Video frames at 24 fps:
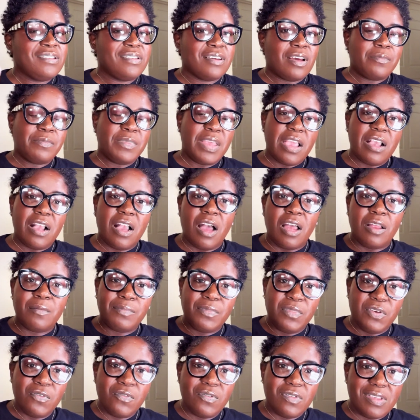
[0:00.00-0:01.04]
Jamaican
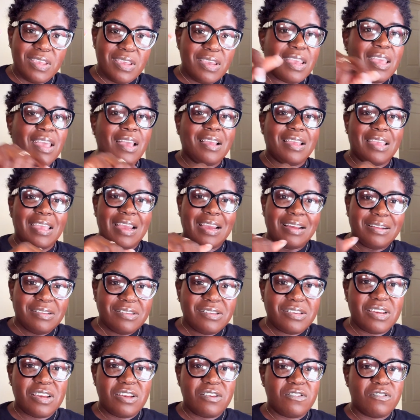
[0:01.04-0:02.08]
music, can
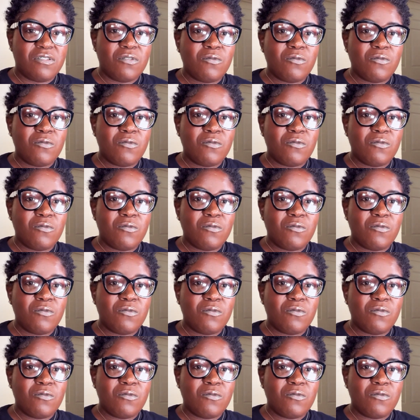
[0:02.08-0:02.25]
change the